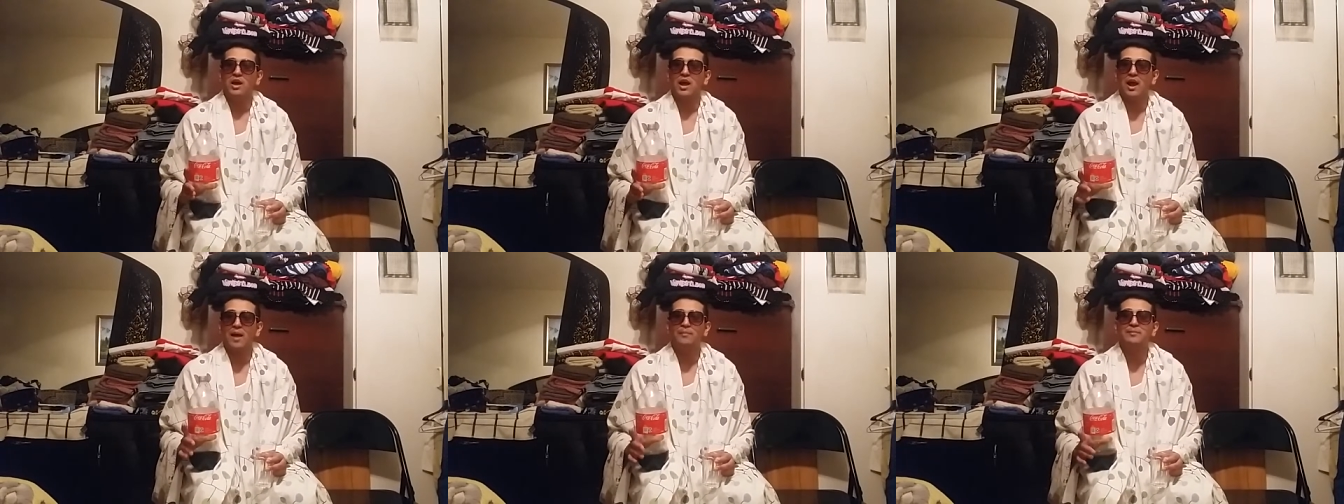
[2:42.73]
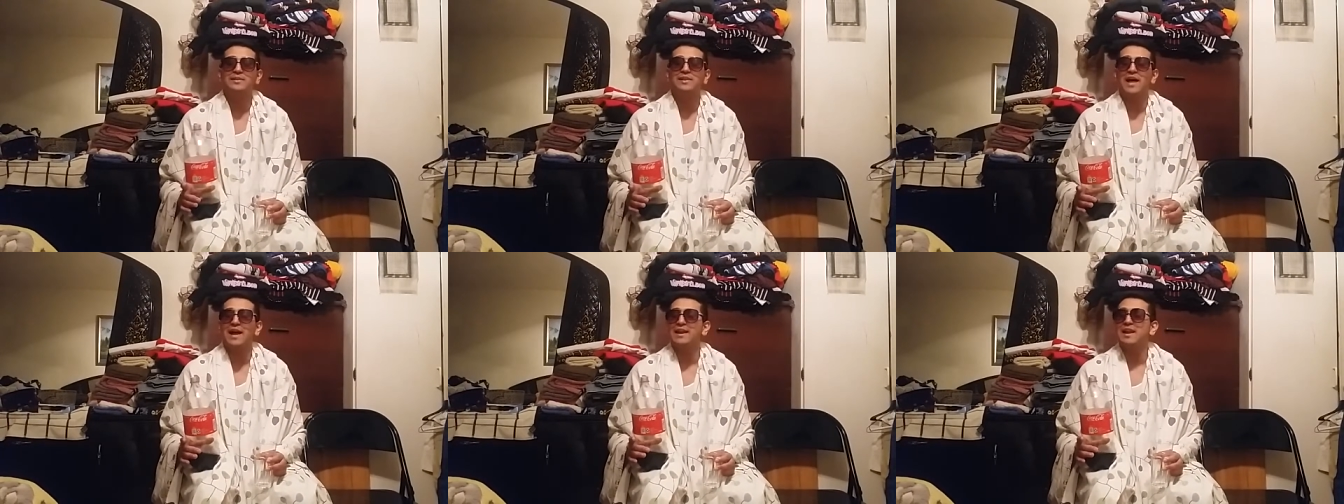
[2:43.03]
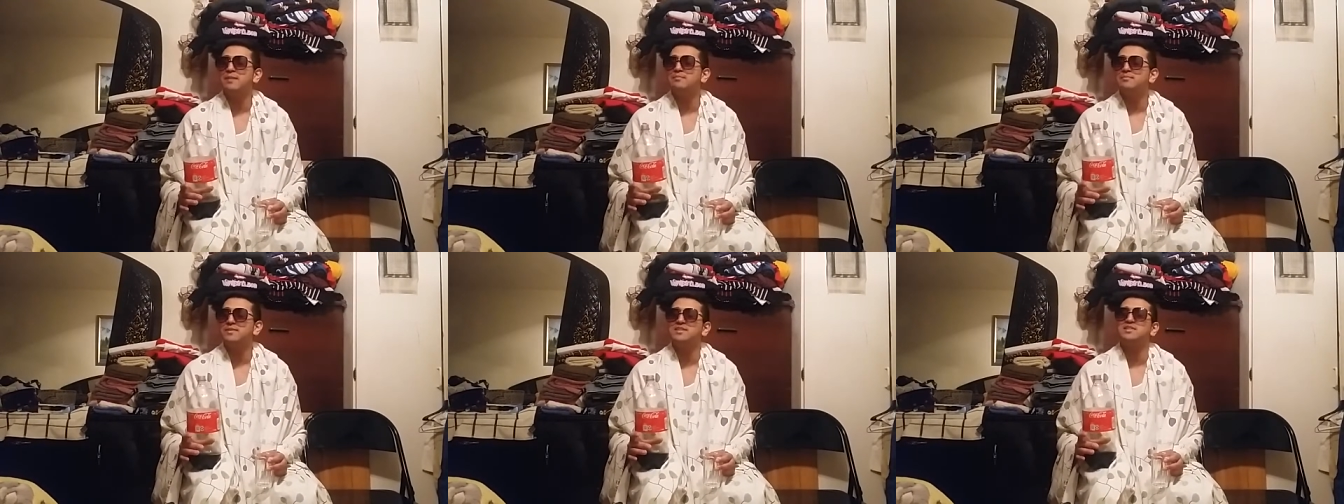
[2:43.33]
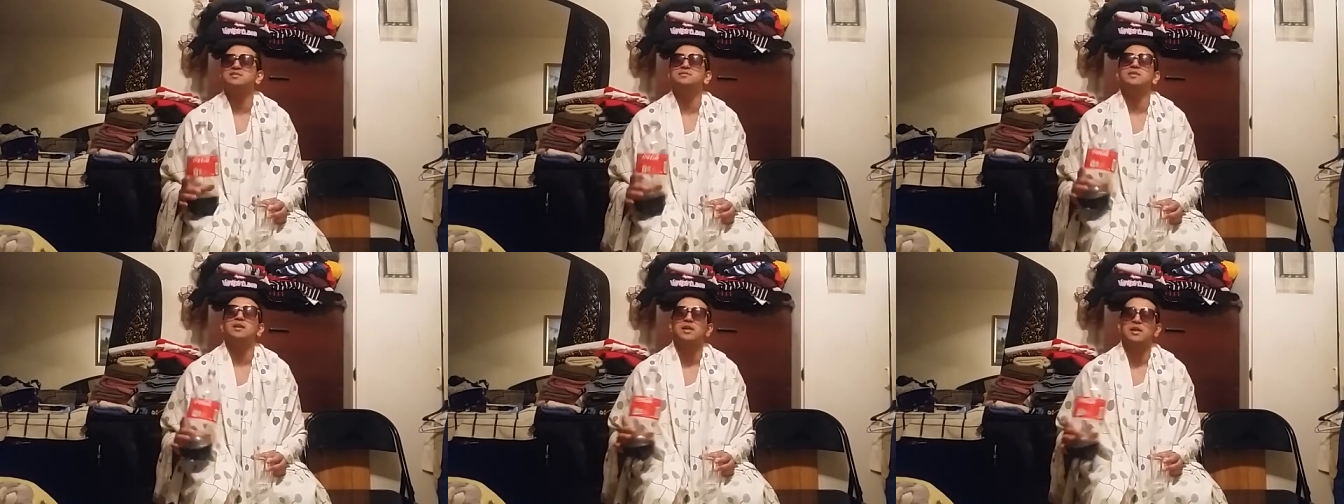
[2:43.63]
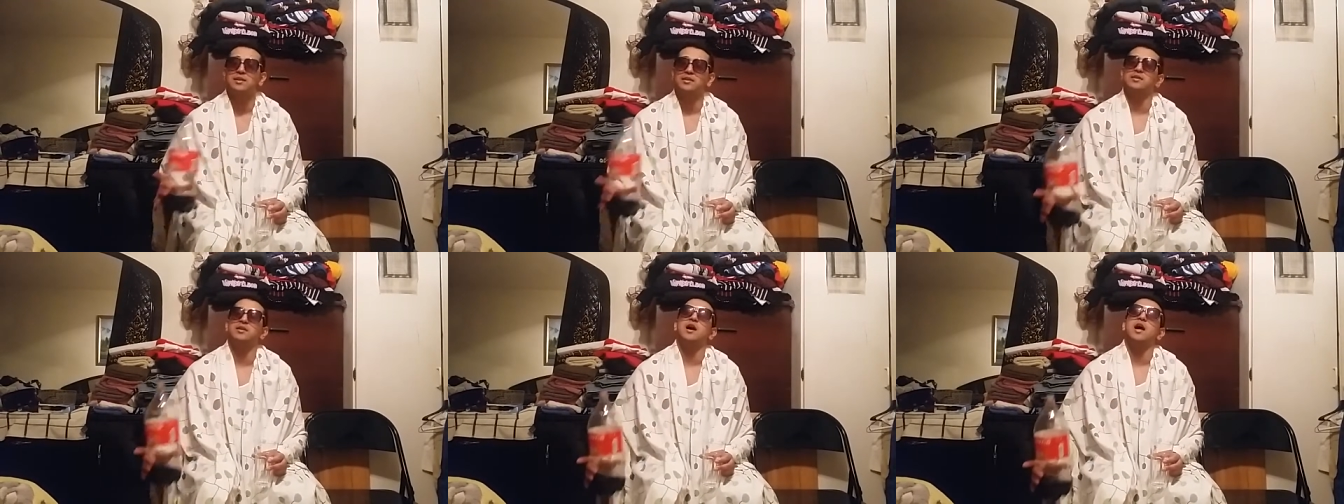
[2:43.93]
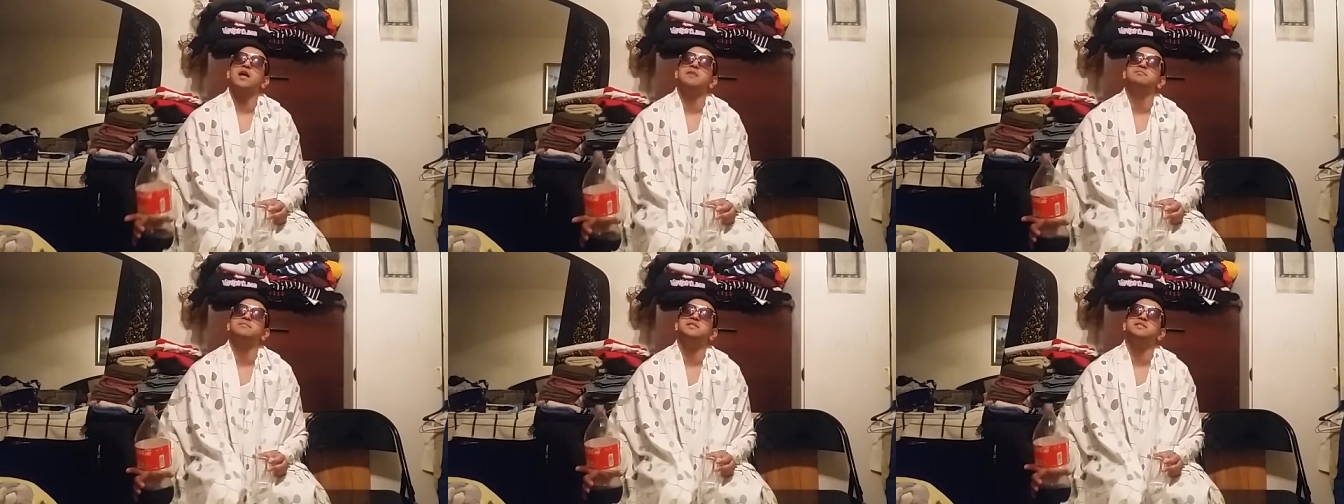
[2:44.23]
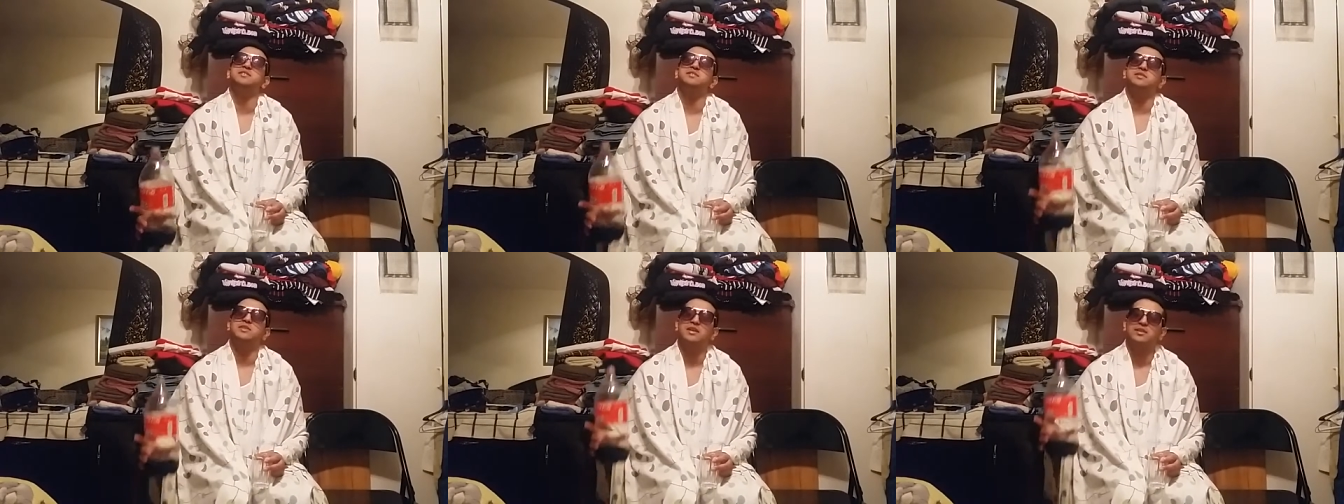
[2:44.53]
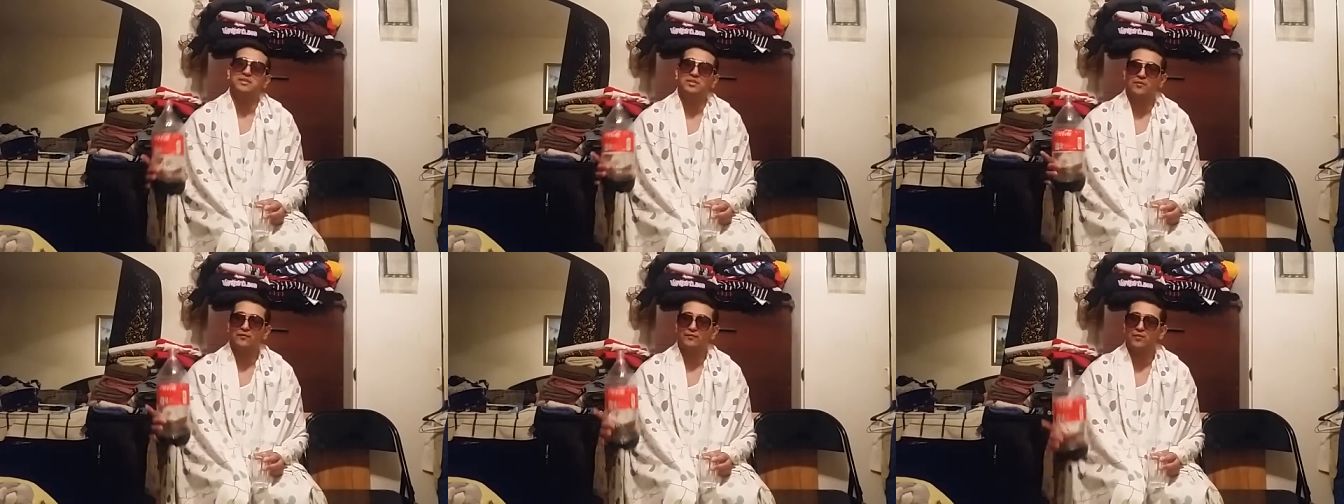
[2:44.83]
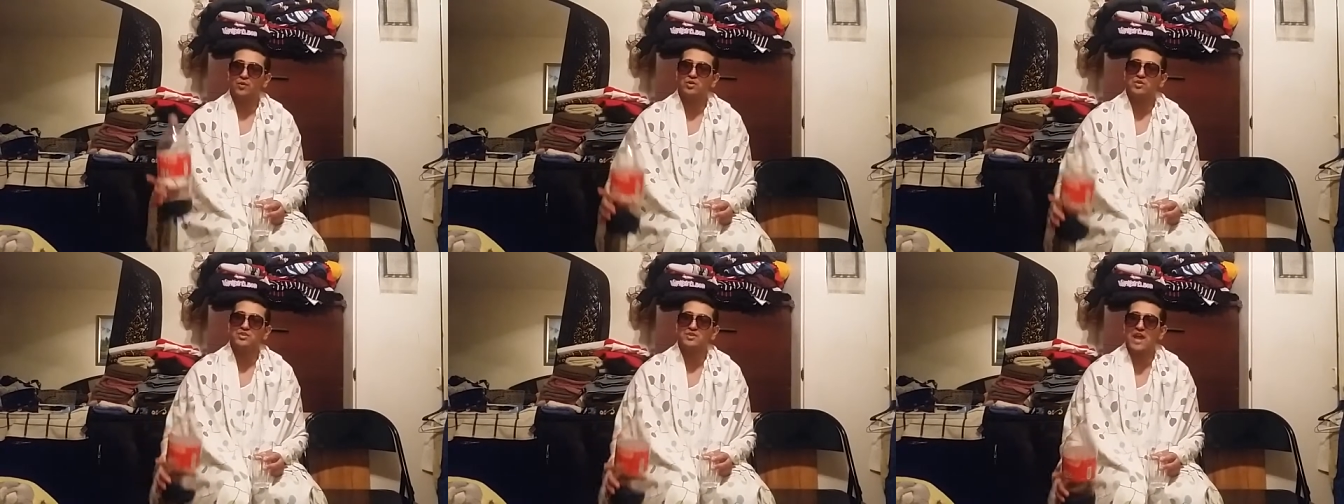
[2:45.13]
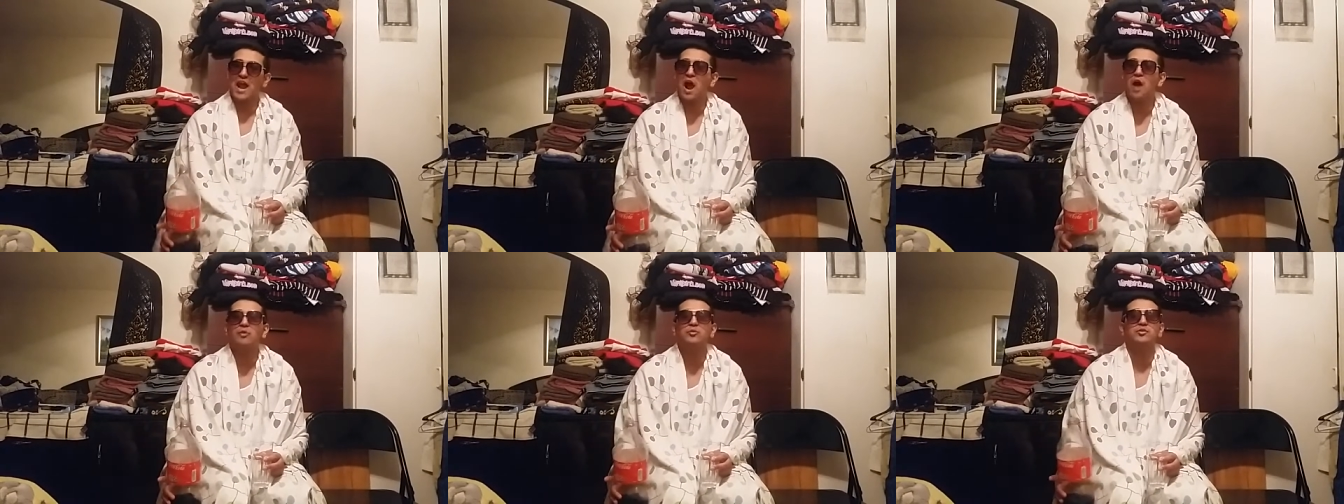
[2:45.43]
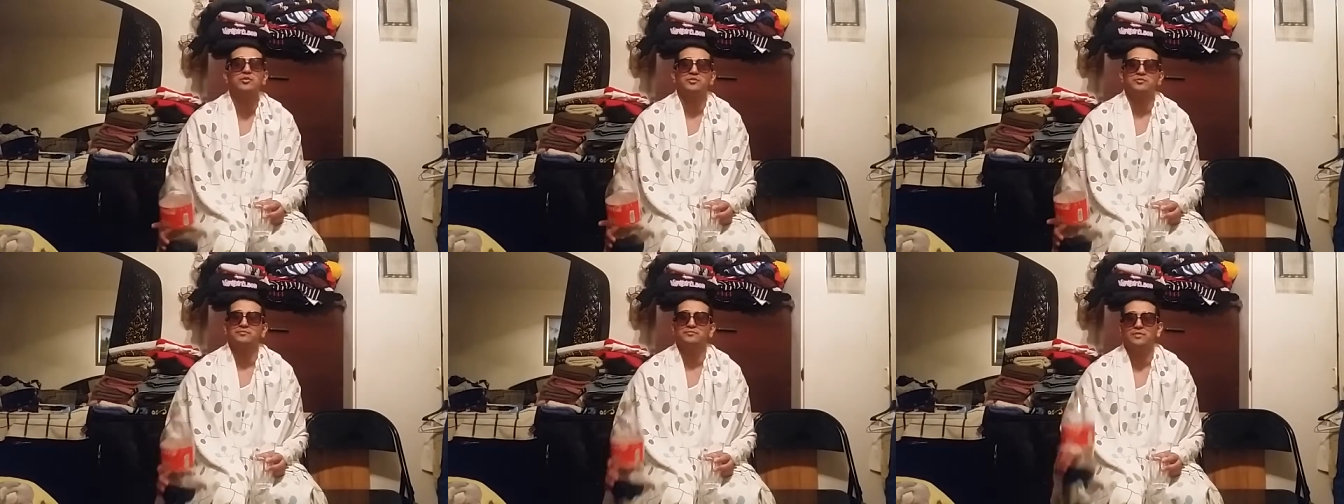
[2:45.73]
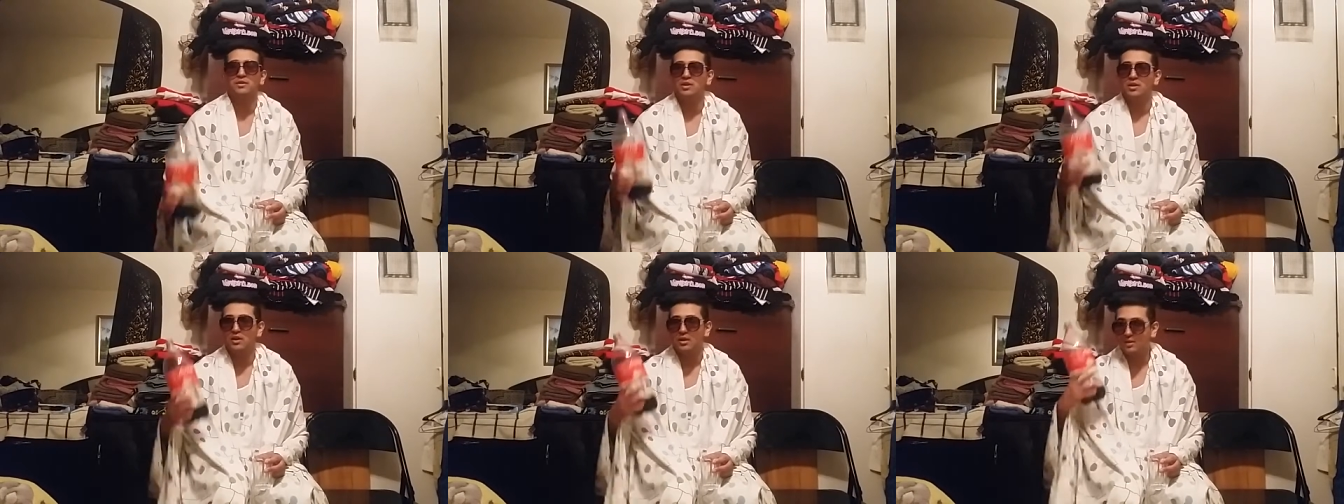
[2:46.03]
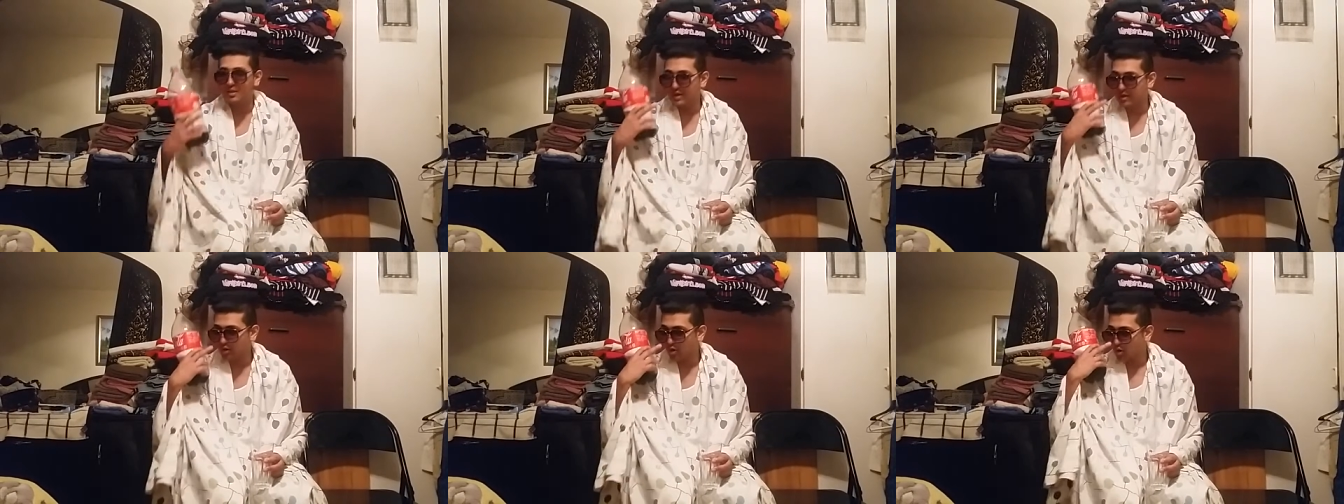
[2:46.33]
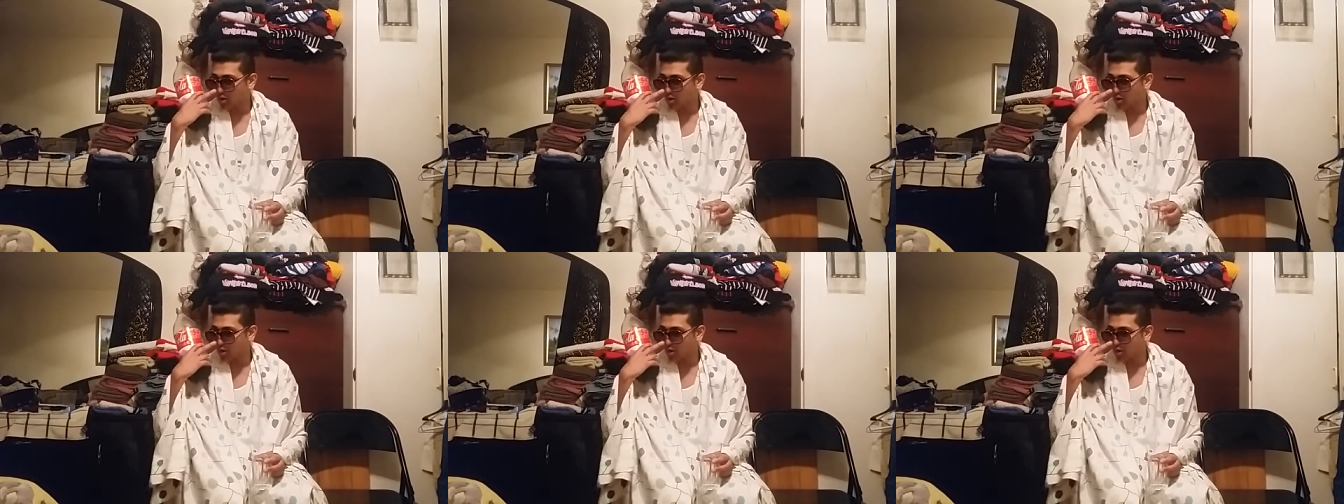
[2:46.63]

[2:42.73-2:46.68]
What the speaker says: I'm glad I missed the first hour. Like,